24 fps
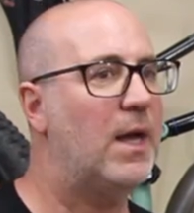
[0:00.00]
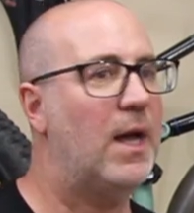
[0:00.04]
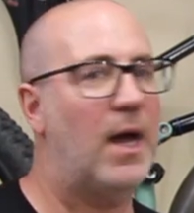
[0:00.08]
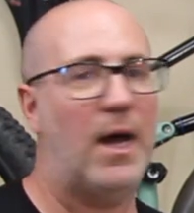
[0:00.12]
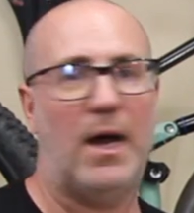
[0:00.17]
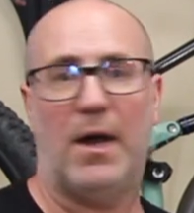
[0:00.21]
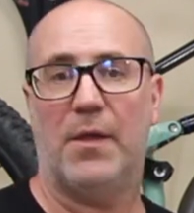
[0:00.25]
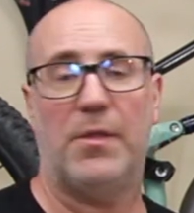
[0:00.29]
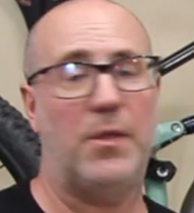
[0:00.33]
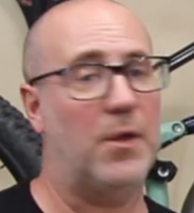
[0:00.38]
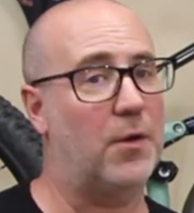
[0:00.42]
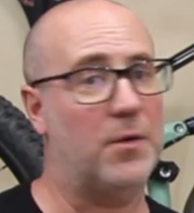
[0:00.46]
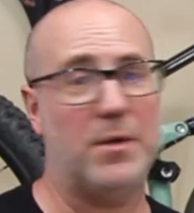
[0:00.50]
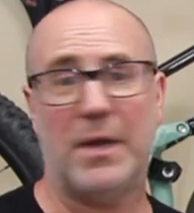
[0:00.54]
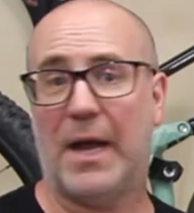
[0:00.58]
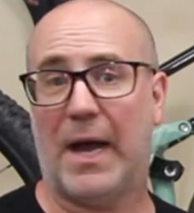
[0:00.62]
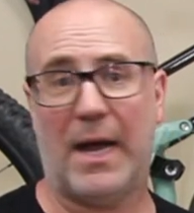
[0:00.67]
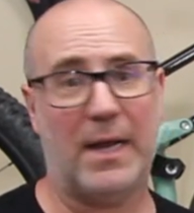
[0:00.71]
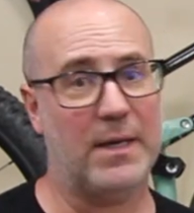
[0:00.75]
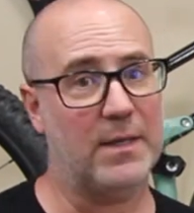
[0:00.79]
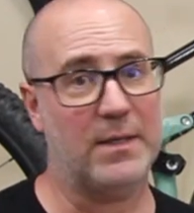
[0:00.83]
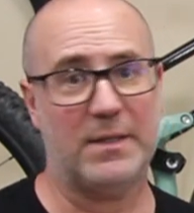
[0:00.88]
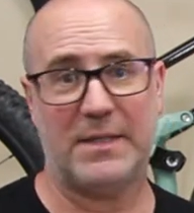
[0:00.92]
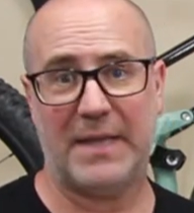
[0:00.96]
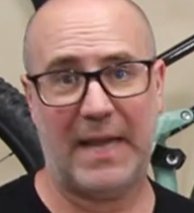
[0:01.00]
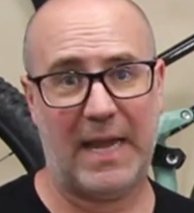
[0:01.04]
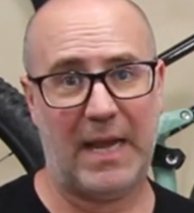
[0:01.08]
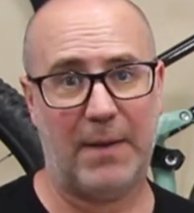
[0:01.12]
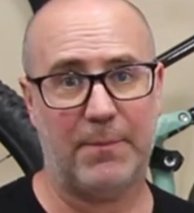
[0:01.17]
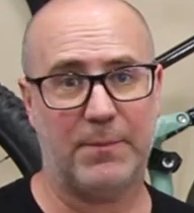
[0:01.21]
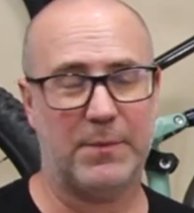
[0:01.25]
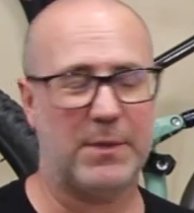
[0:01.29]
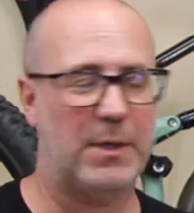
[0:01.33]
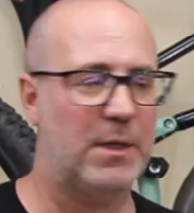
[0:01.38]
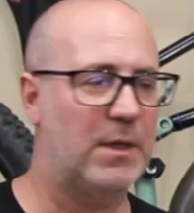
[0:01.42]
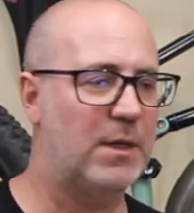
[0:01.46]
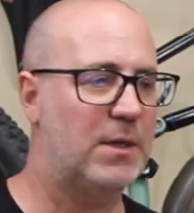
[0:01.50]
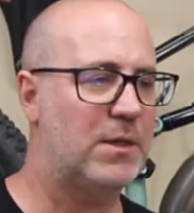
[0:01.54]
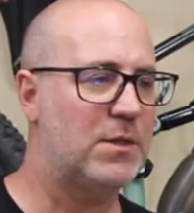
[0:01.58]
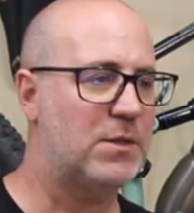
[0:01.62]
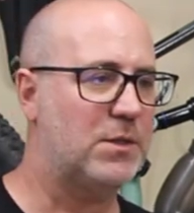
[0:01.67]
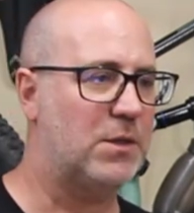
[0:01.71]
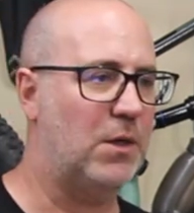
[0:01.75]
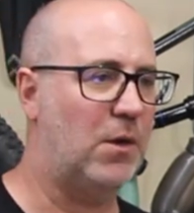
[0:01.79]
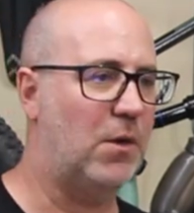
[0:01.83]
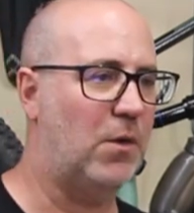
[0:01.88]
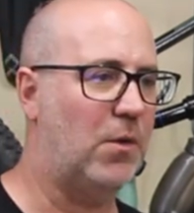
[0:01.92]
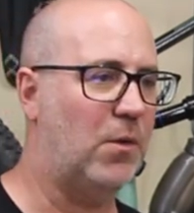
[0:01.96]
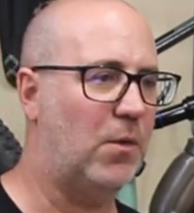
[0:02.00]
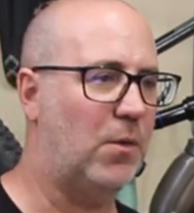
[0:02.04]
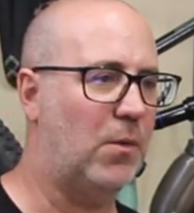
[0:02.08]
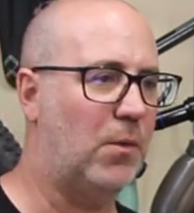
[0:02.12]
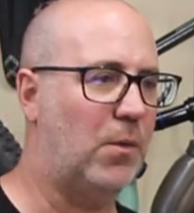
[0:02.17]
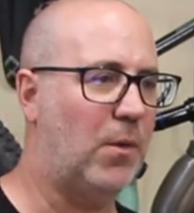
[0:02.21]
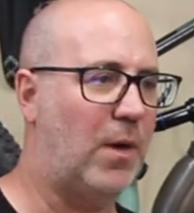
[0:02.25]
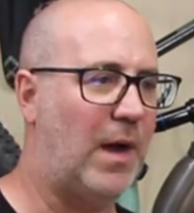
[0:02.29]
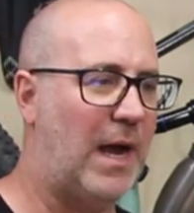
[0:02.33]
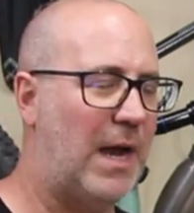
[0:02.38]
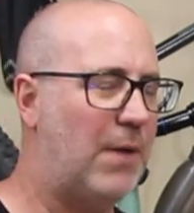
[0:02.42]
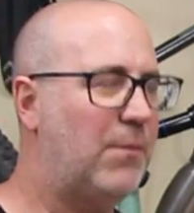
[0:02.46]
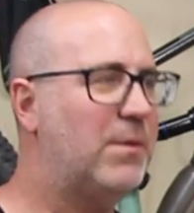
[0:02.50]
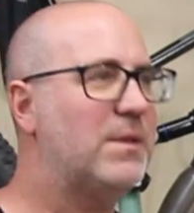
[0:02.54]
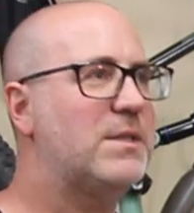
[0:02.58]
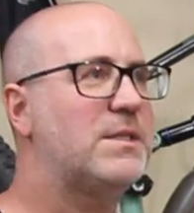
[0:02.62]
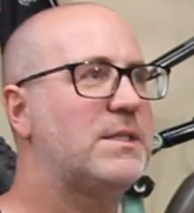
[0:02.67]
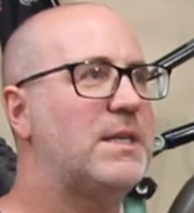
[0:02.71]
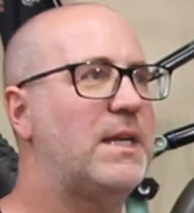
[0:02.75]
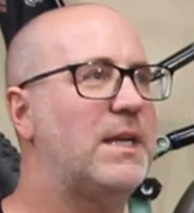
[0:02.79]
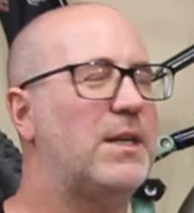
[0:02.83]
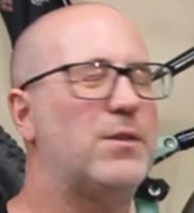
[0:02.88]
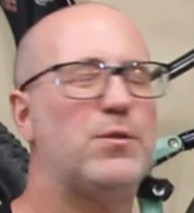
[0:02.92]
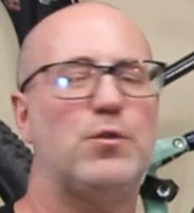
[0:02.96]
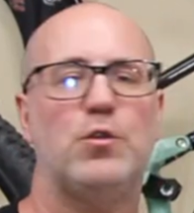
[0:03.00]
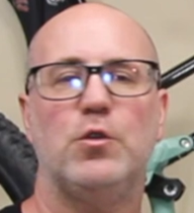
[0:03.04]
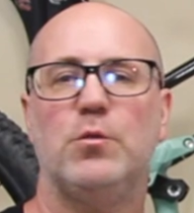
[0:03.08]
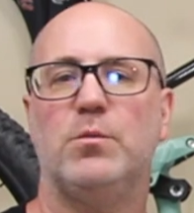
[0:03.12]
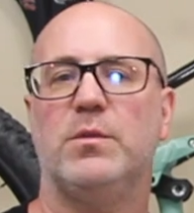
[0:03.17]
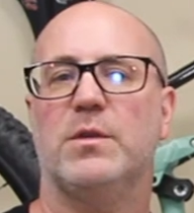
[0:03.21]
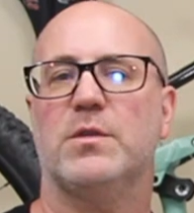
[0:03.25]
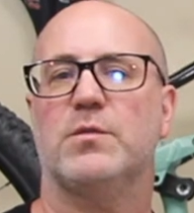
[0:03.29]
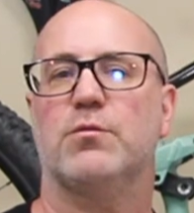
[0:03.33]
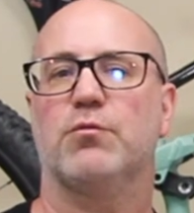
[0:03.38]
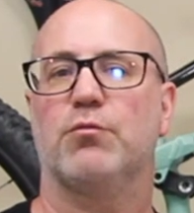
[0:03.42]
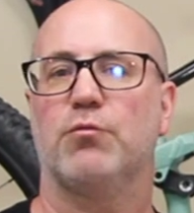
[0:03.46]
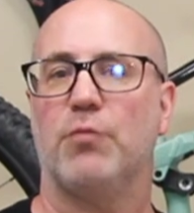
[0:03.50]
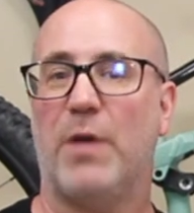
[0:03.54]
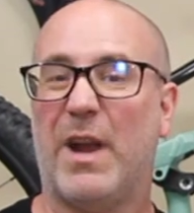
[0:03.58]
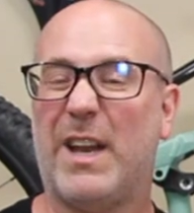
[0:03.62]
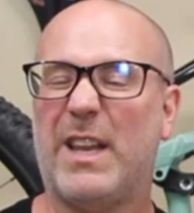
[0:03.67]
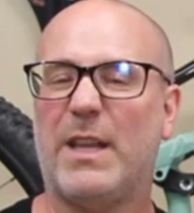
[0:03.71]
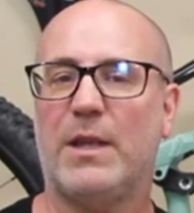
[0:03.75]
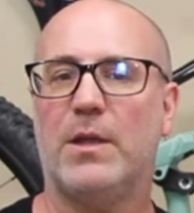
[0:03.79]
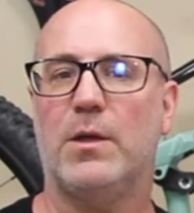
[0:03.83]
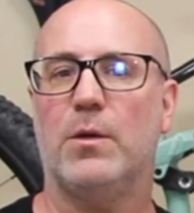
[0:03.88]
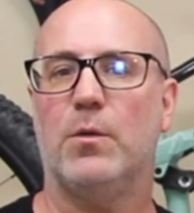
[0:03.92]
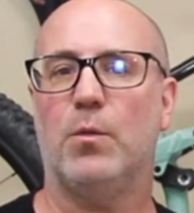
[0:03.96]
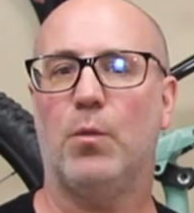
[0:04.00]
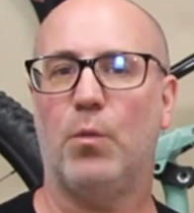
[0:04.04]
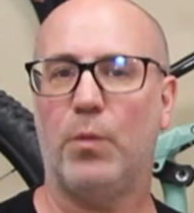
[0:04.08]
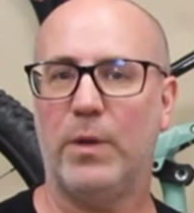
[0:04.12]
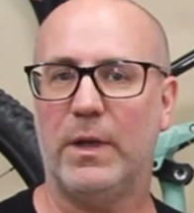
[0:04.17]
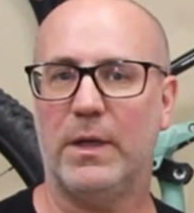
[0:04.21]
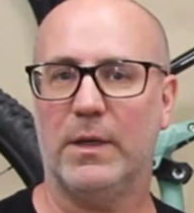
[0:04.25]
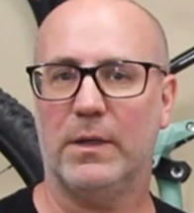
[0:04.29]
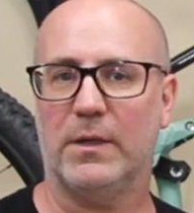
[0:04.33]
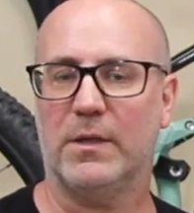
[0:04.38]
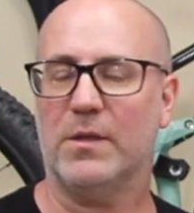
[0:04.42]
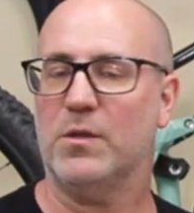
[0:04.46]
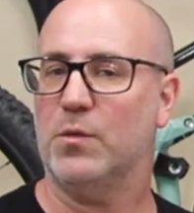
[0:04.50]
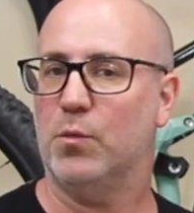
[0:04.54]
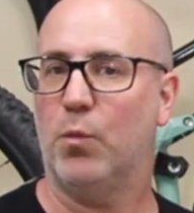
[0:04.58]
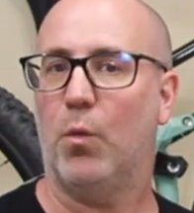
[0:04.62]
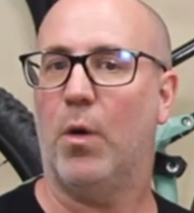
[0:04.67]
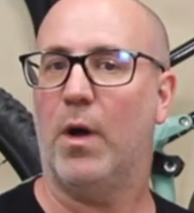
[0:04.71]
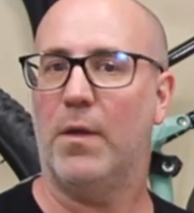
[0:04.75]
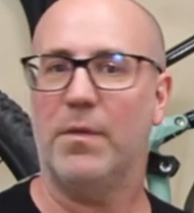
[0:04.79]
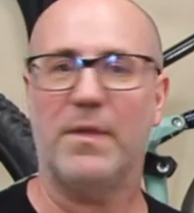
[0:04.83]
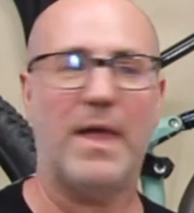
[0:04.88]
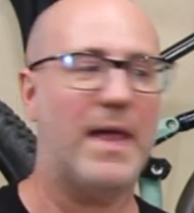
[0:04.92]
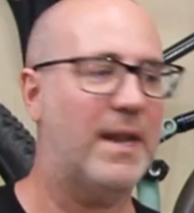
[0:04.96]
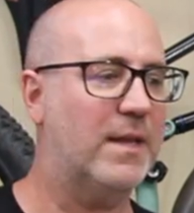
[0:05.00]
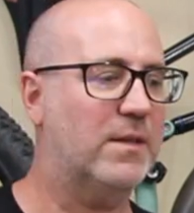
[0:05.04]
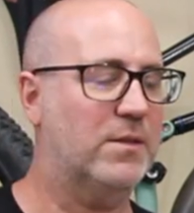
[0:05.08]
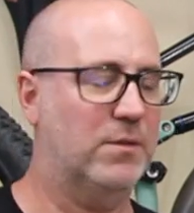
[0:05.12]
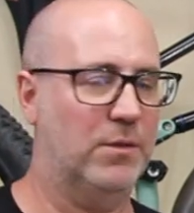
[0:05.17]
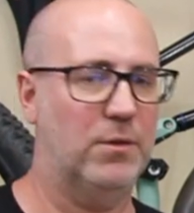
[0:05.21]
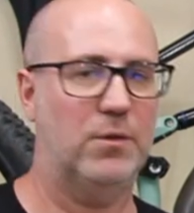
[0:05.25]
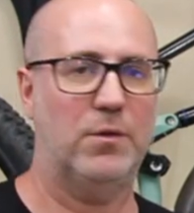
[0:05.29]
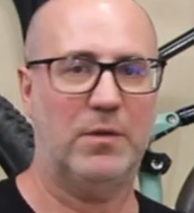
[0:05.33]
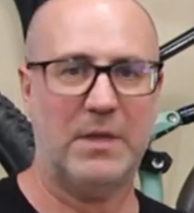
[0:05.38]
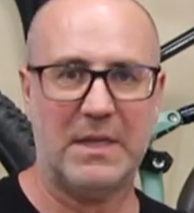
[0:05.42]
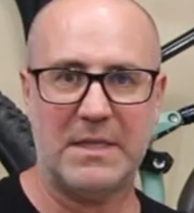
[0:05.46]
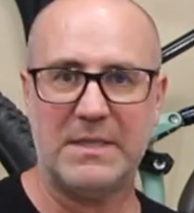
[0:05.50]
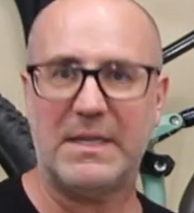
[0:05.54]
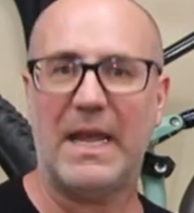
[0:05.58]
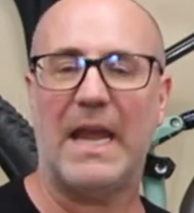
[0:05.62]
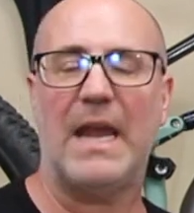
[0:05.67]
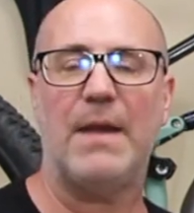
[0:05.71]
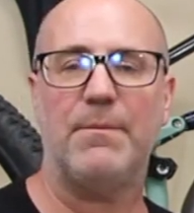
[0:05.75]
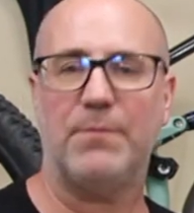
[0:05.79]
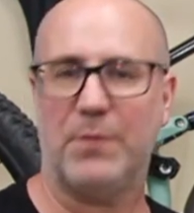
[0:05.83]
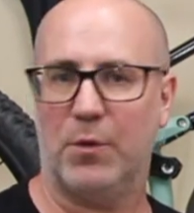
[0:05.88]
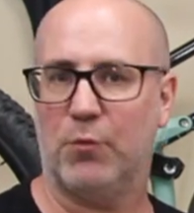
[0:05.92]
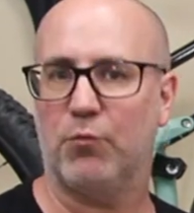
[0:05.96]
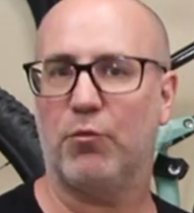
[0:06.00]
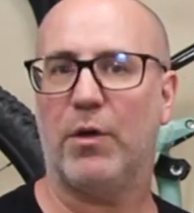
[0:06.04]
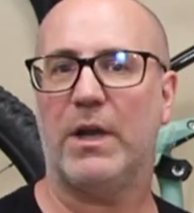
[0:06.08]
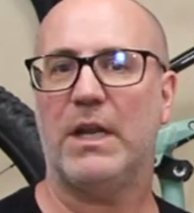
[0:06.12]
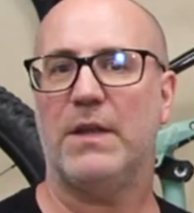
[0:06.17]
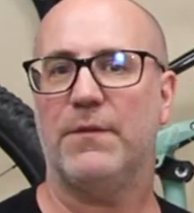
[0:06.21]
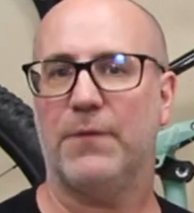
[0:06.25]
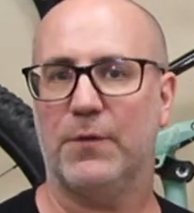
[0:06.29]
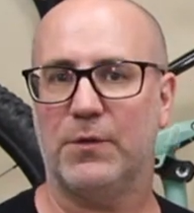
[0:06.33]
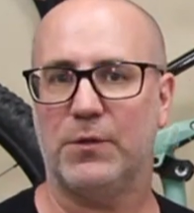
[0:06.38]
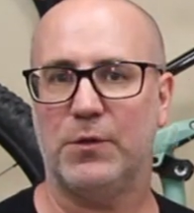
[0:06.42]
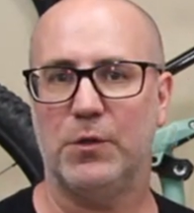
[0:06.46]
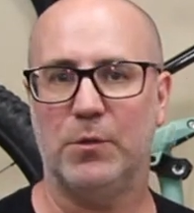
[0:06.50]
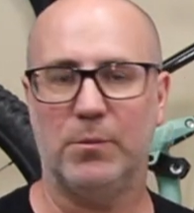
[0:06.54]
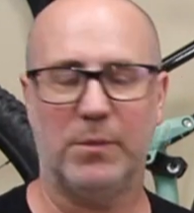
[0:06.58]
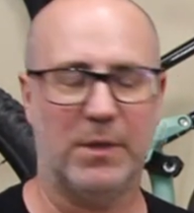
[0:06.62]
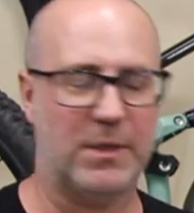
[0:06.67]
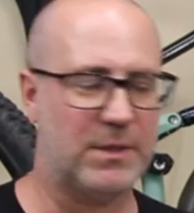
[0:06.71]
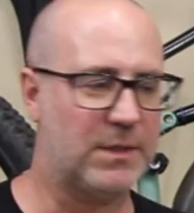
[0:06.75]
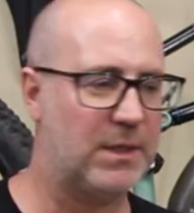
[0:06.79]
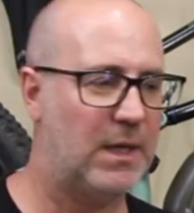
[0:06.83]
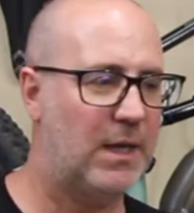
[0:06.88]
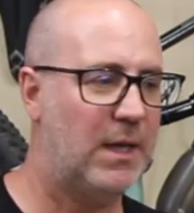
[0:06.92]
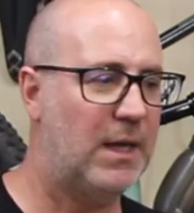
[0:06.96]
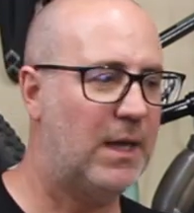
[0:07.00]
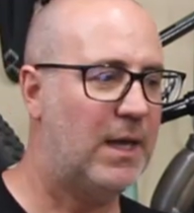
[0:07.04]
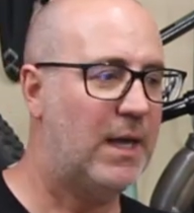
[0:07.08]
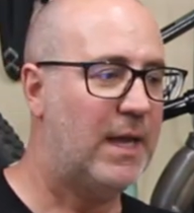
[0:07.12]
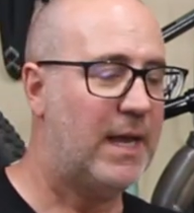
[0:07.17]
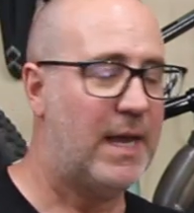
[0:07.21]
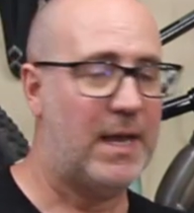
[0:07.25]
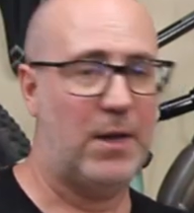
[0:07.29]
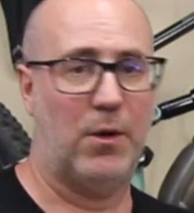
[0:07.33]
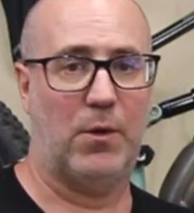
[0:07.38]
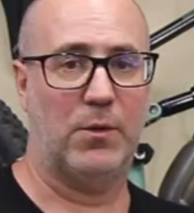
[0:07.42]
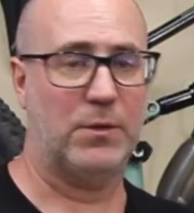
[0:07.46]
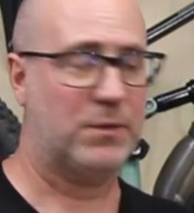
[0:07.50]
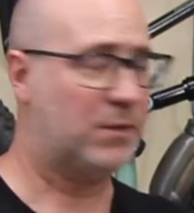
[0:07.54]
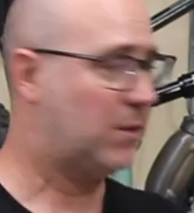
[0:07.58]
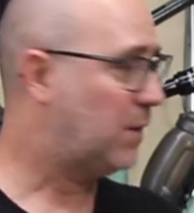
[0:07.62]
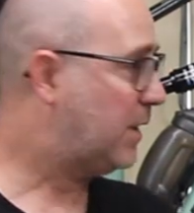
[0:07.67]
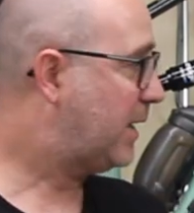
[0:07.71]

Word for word: Uh, they're not taped. So I would say a tubeless ready wheel is one that is literally taped and ready for tubeless. It also,